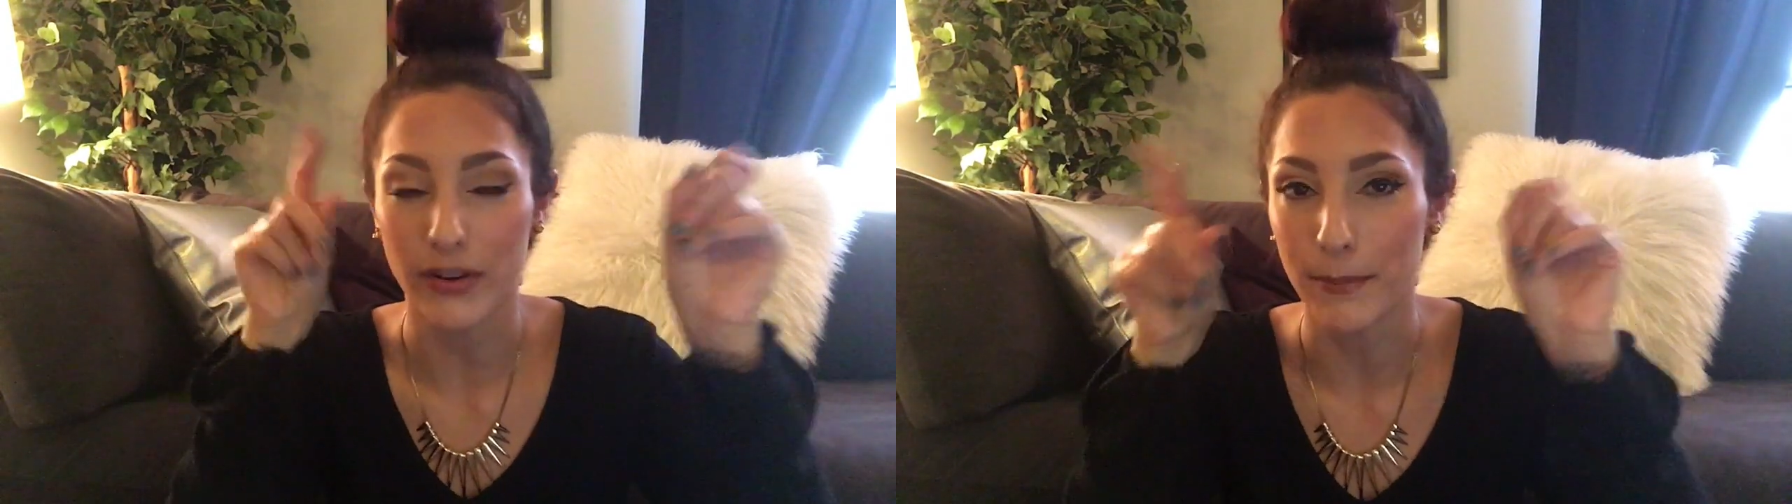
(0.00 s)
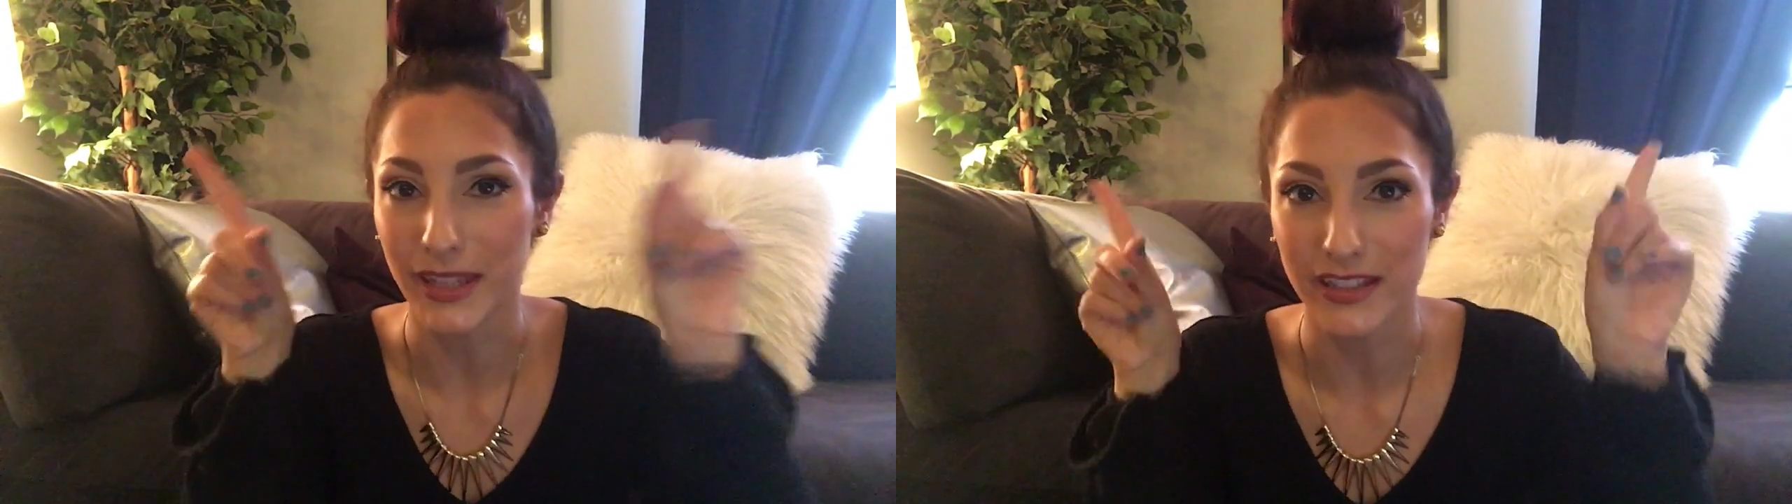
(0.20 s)

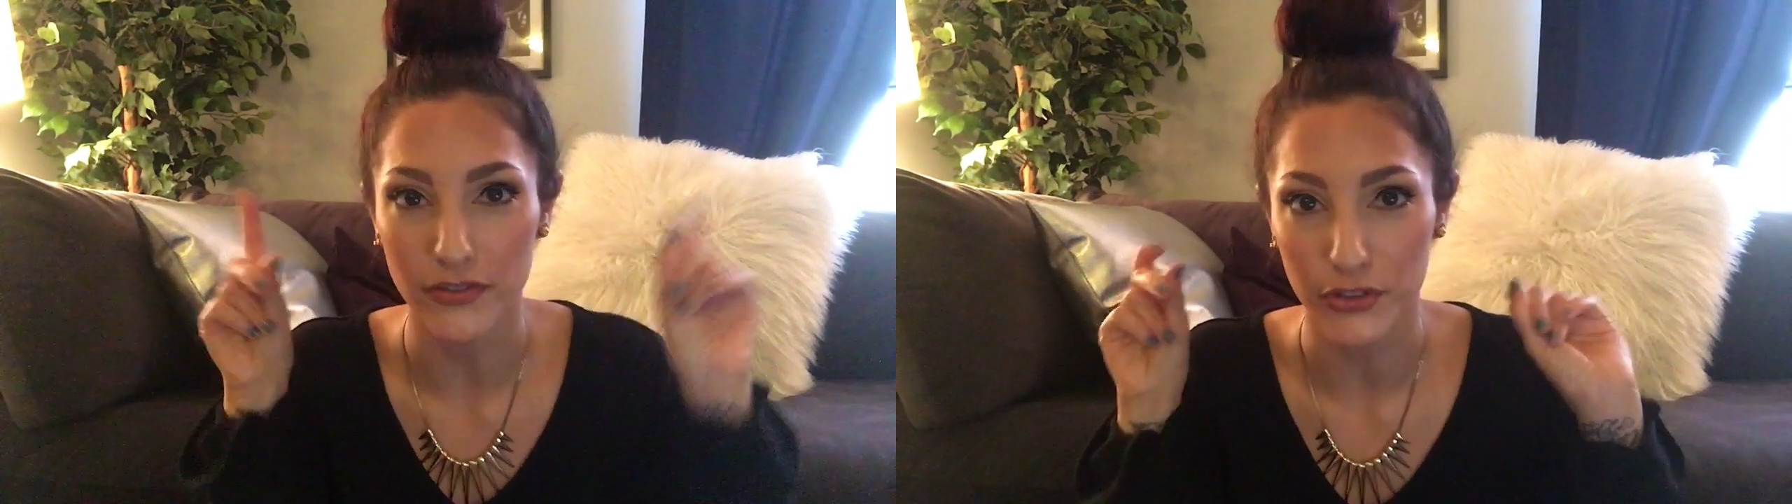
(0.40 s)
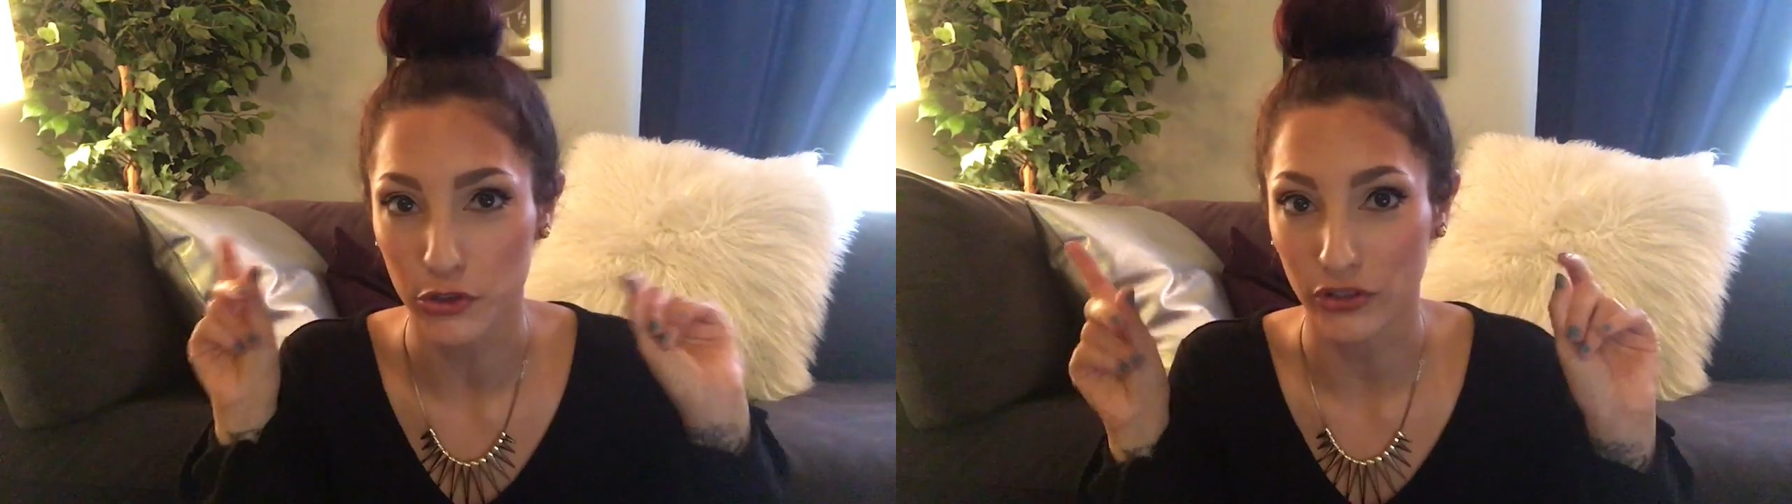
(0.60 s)
in a million
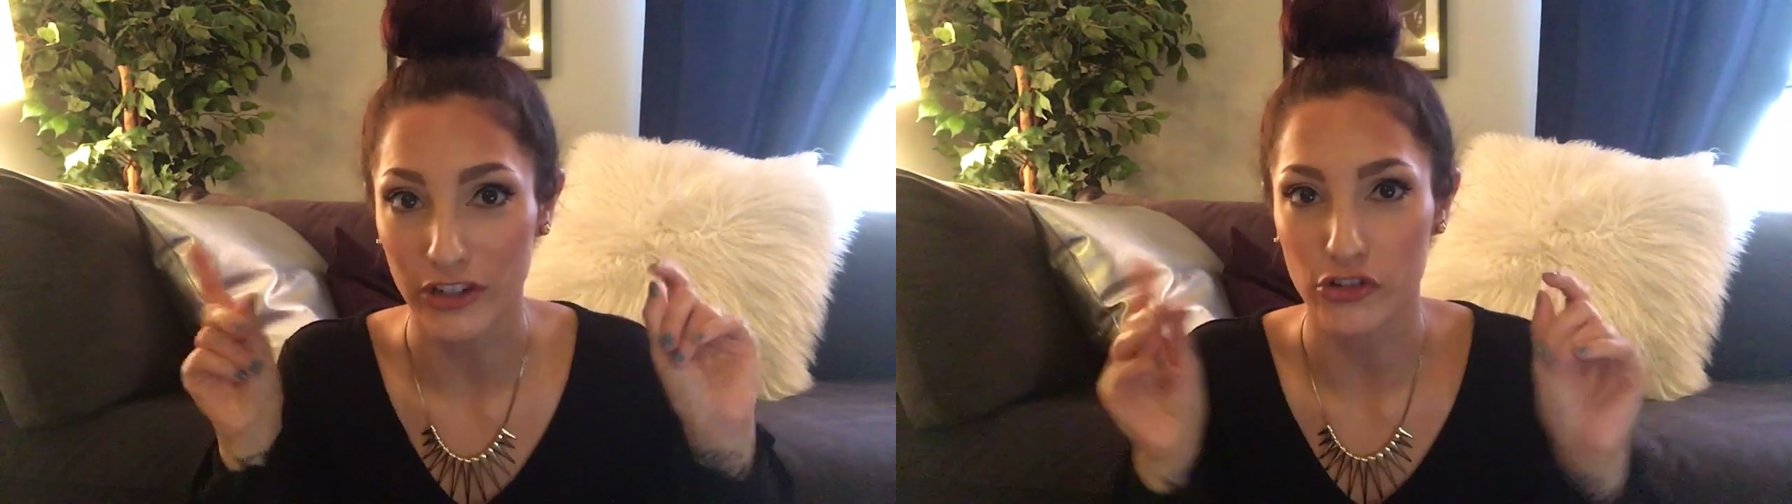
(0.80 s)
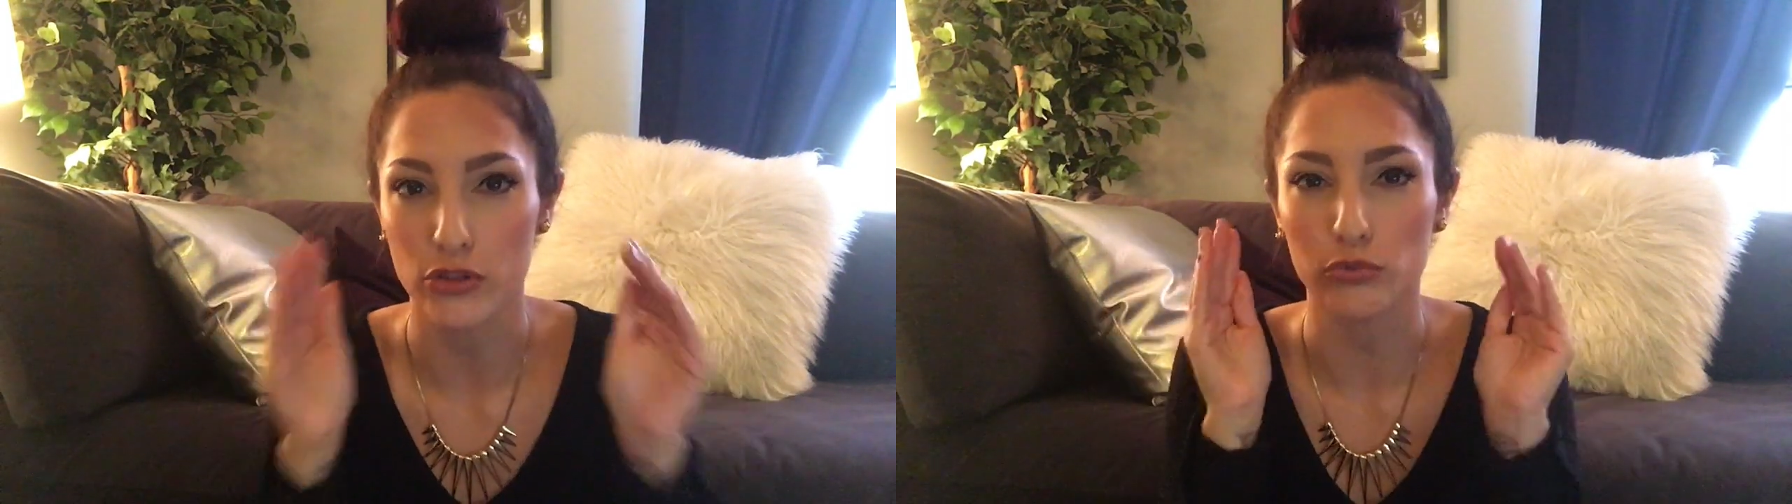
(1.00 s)
different
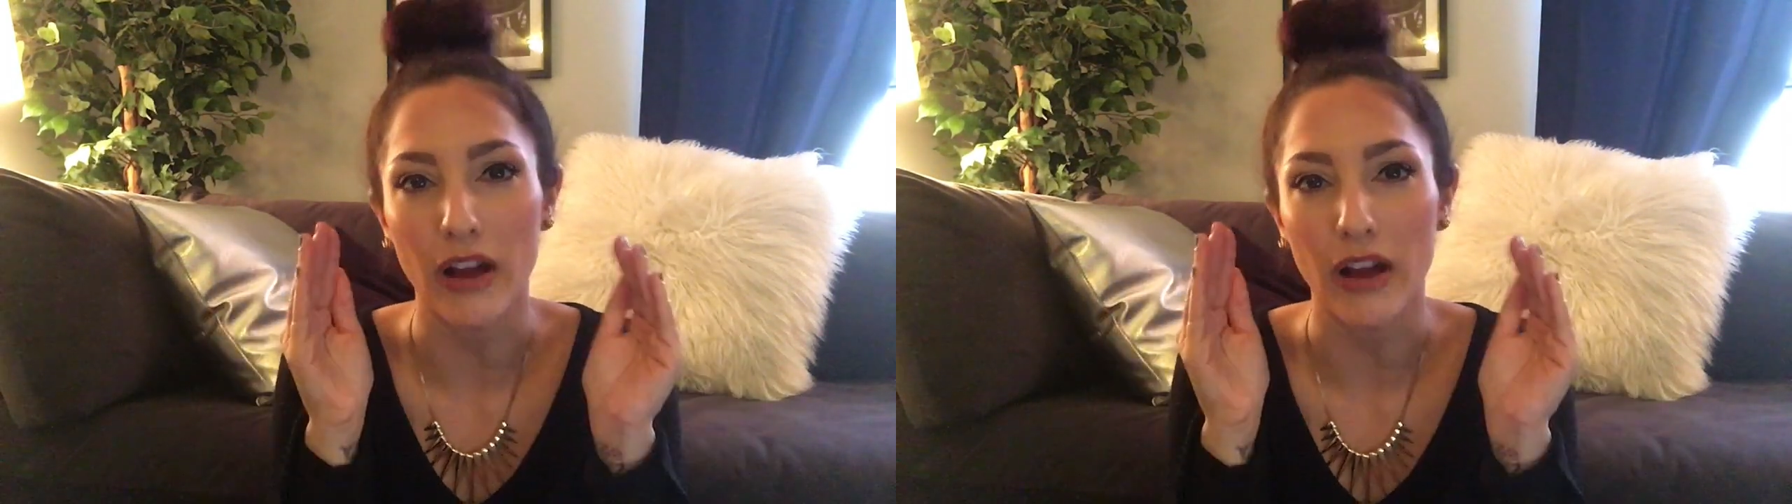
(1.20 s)
directions,